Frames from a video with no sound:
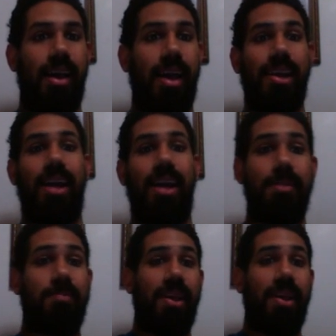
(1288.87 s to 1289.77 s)
and I
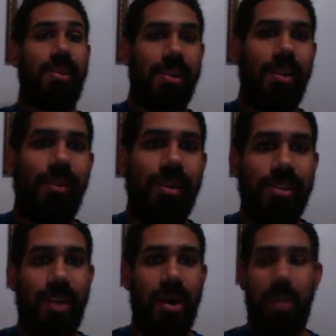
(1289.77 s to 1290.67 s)
basically want to
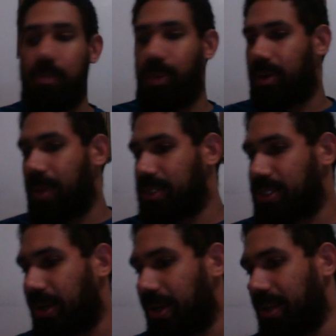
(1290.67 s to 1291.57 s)
start my Pokemon
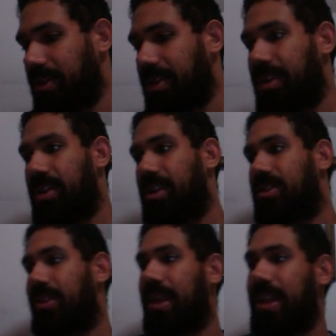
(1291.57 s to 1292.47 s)
journey.
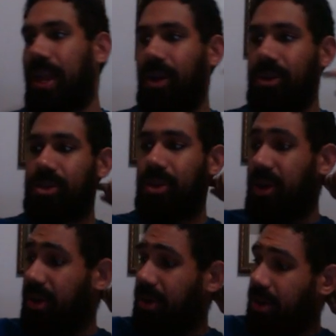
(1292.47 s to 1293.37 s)
So then I go
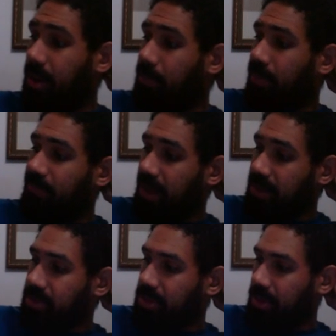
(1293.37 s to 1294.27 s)
to a
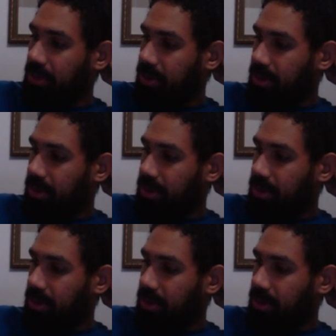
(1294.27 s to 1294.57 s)
professor